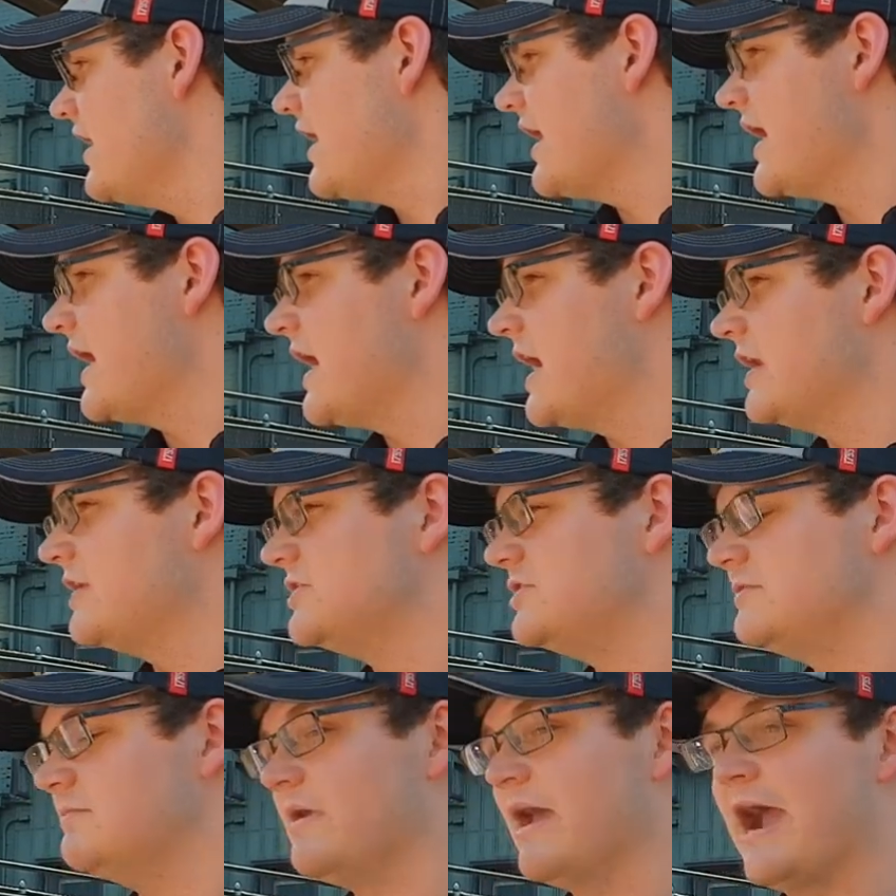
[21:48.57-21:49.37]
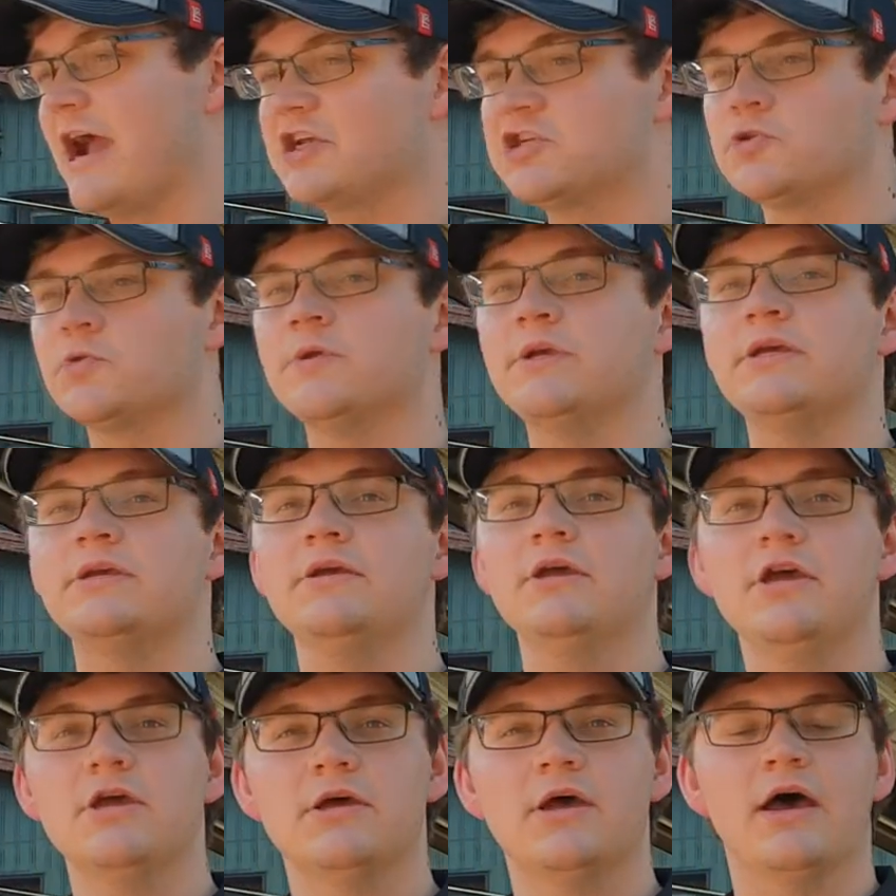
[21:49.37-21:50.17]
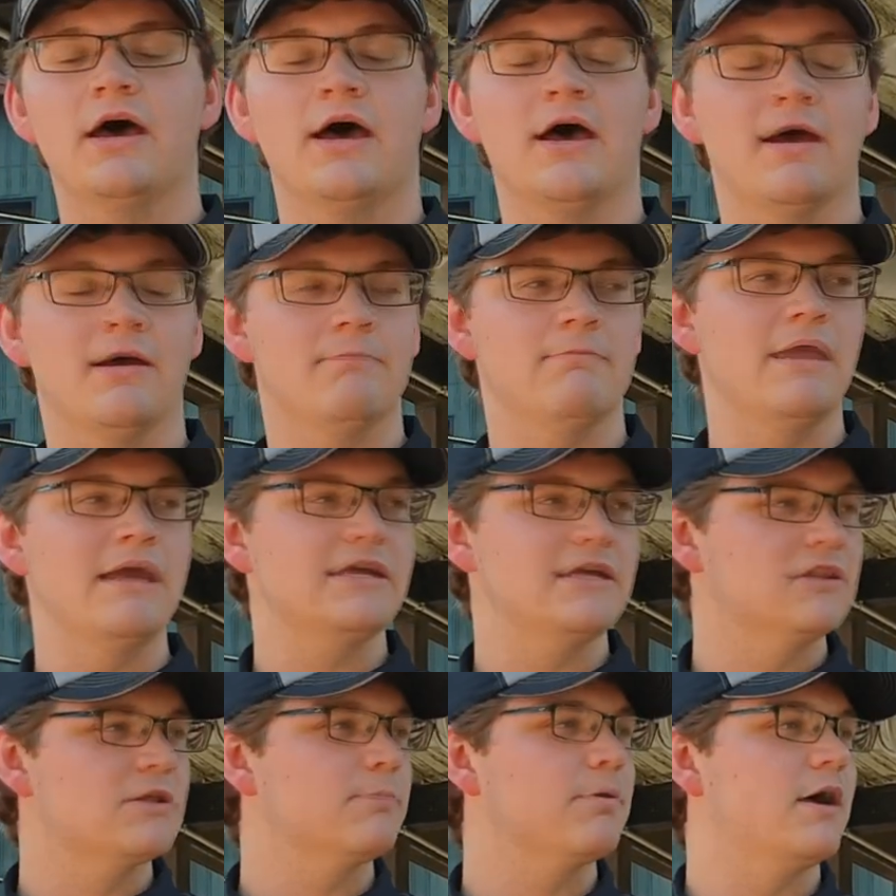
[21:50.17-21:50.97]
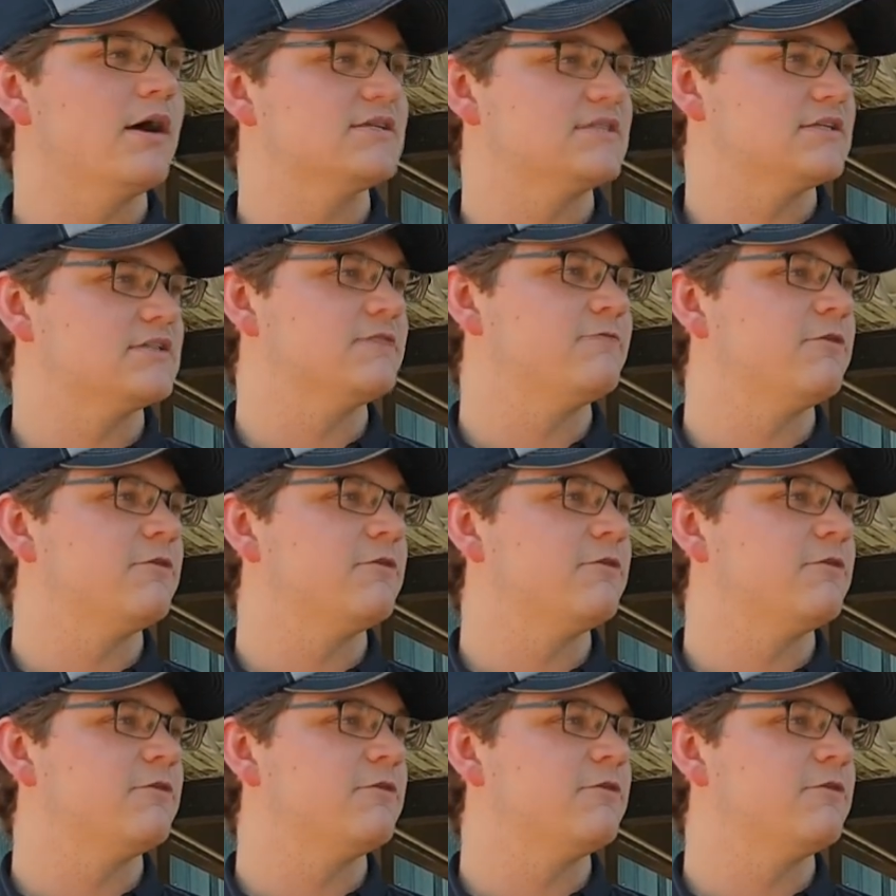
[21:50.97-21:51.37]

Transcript: and actually making the process of